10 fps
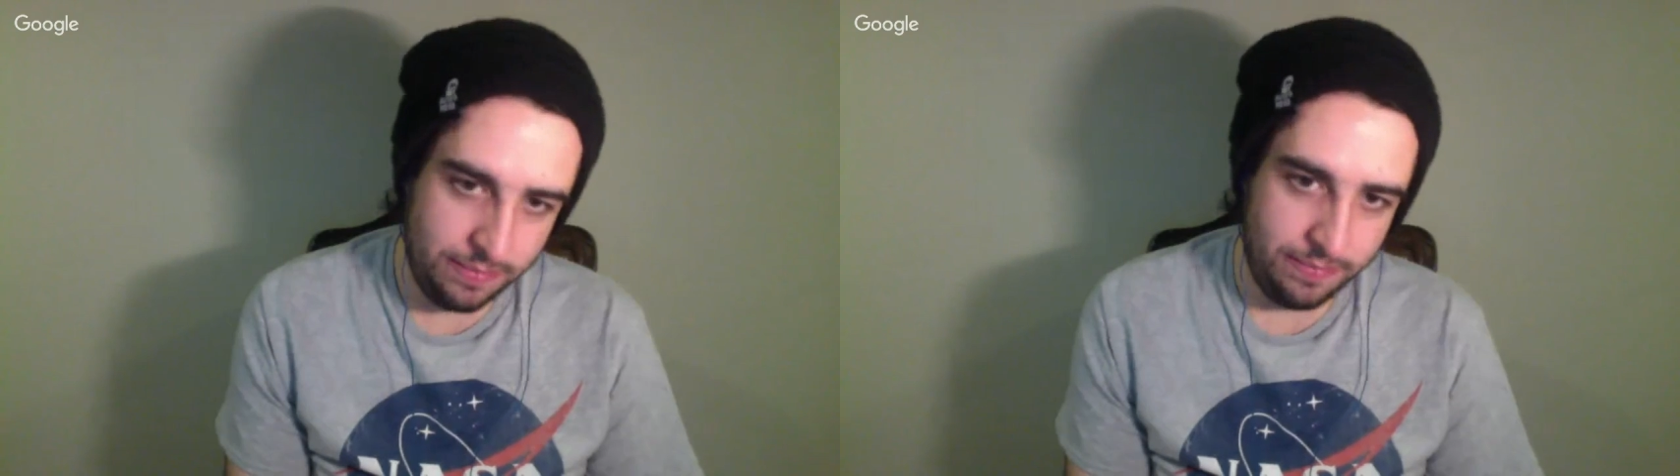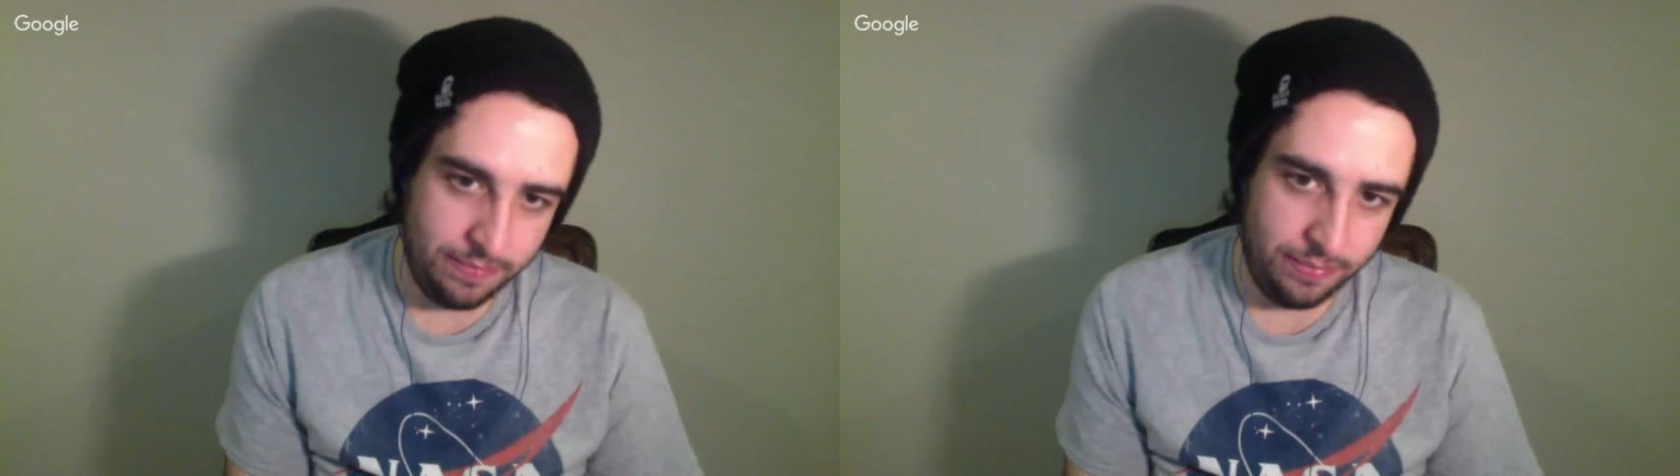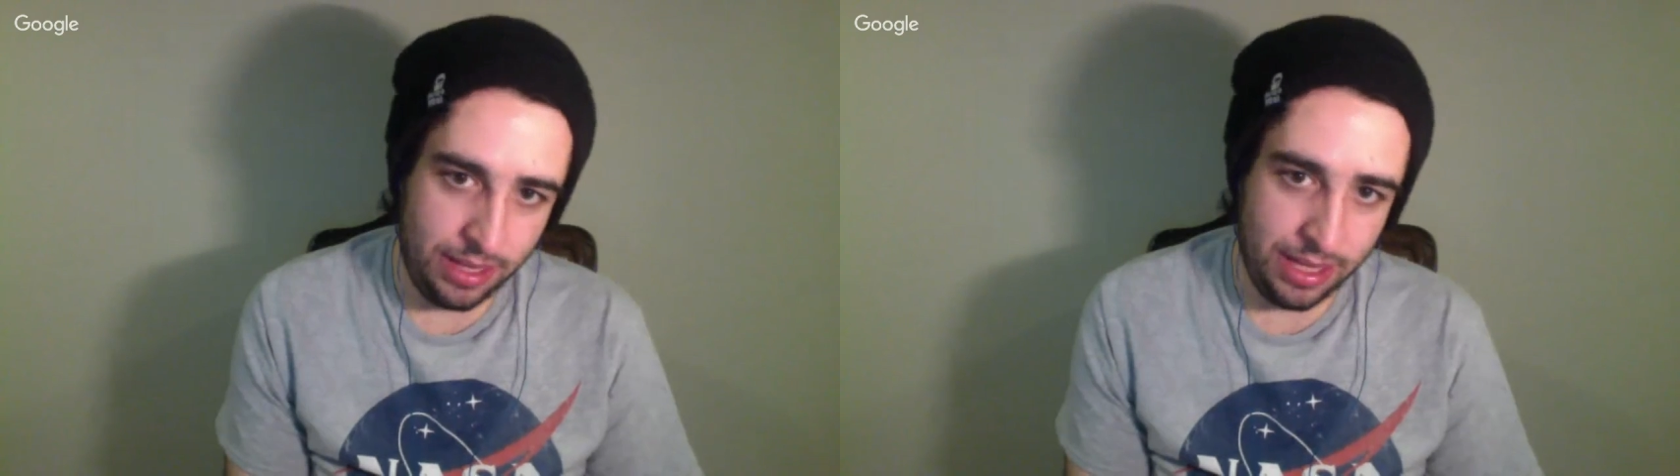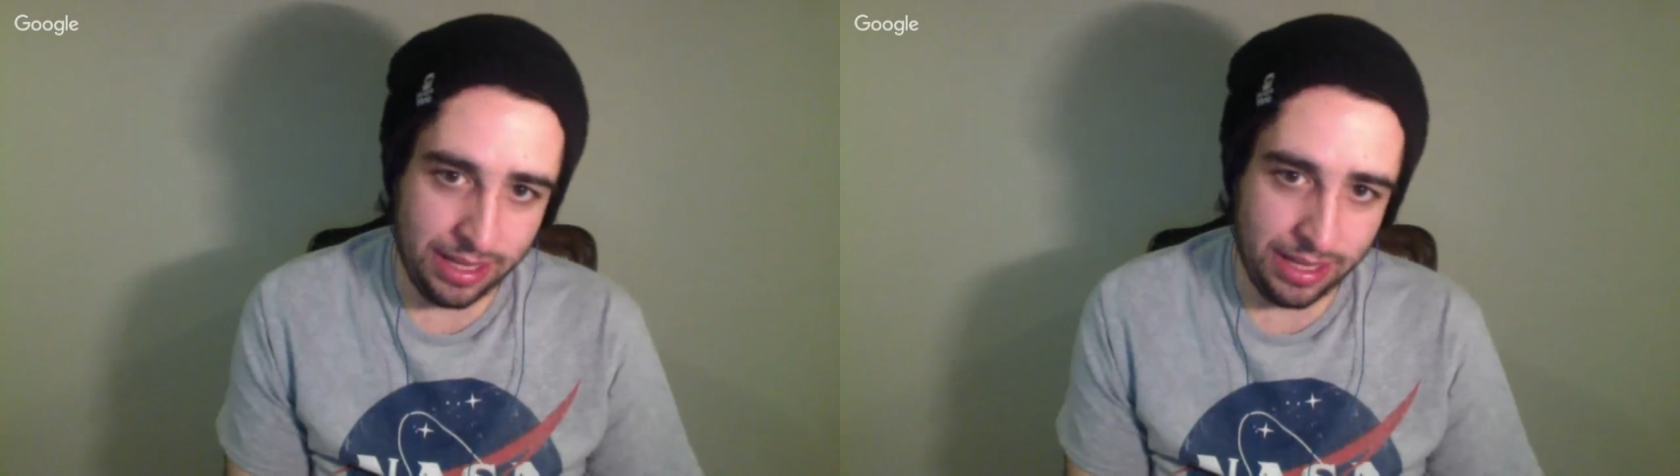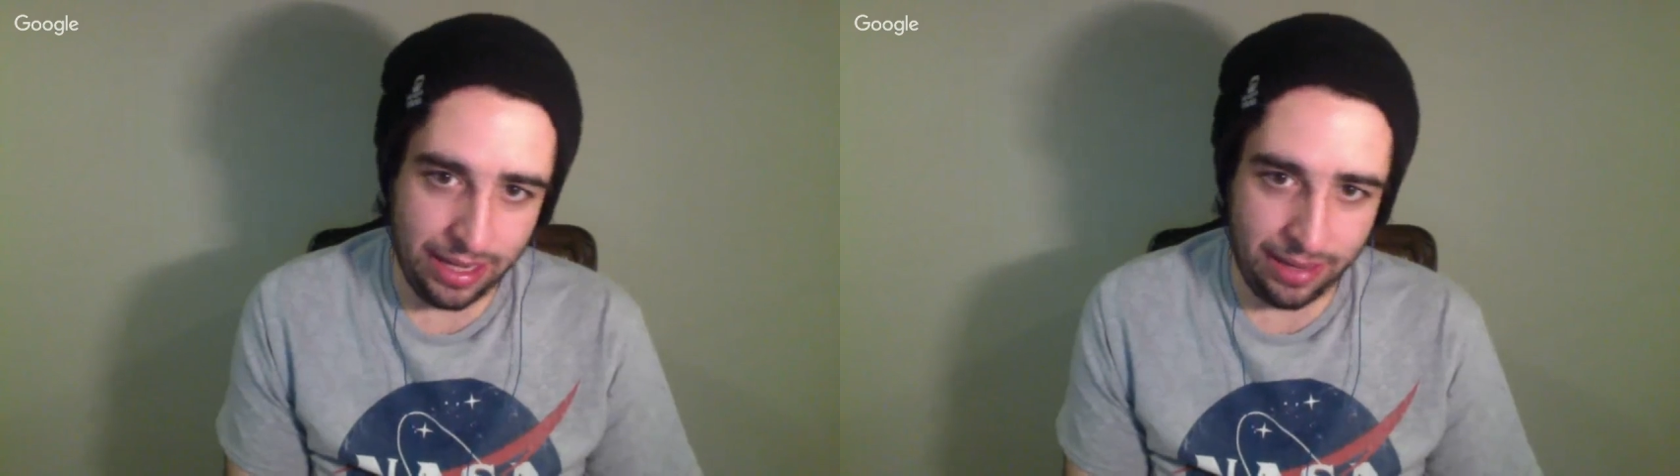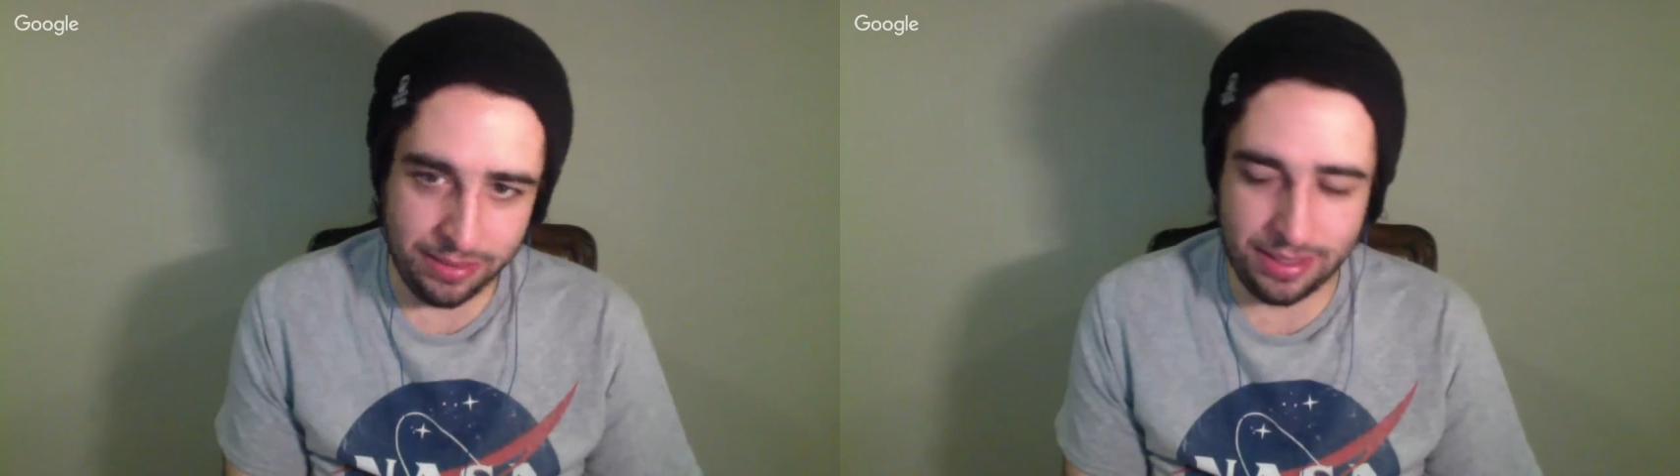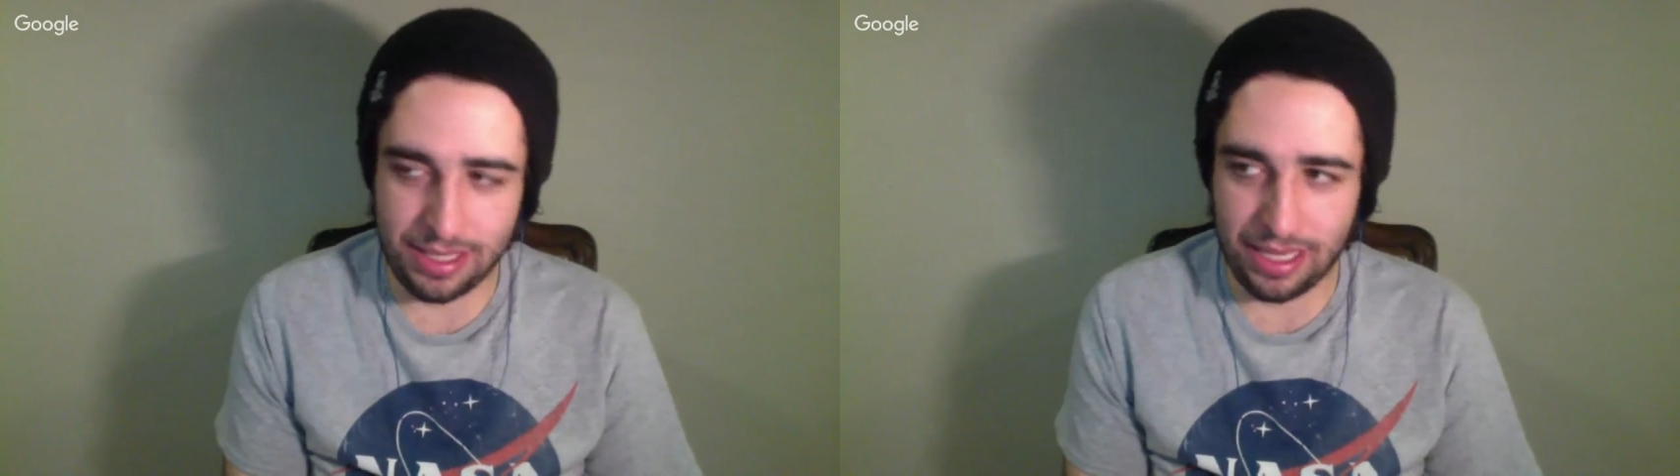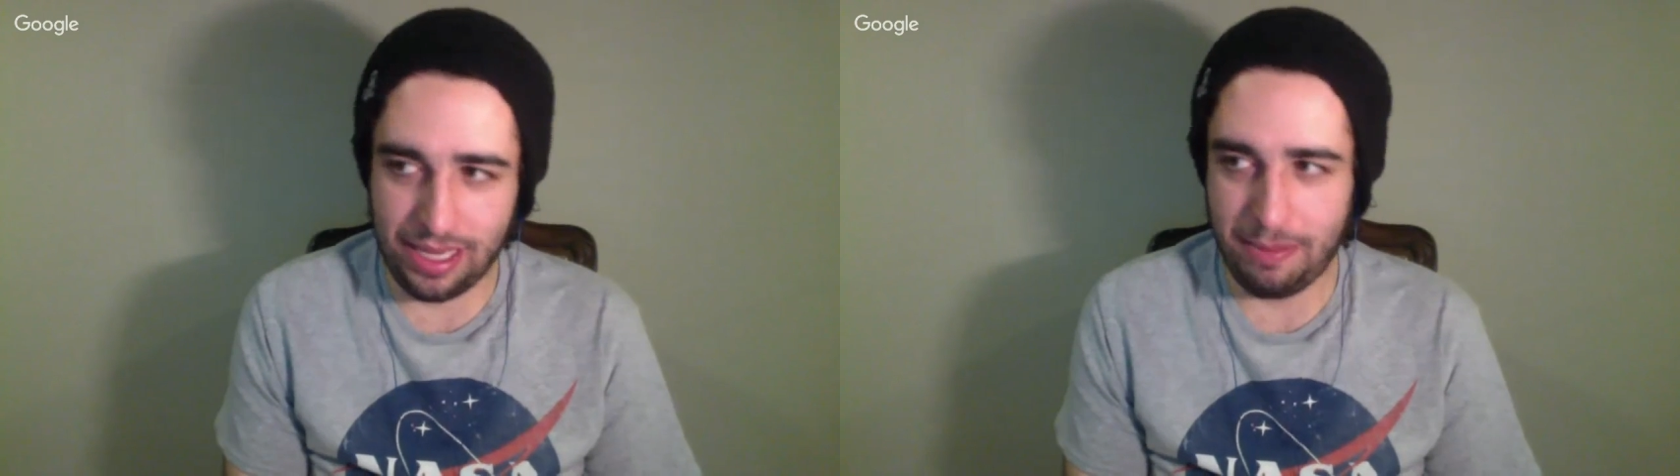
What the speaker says: The thing that I was thinking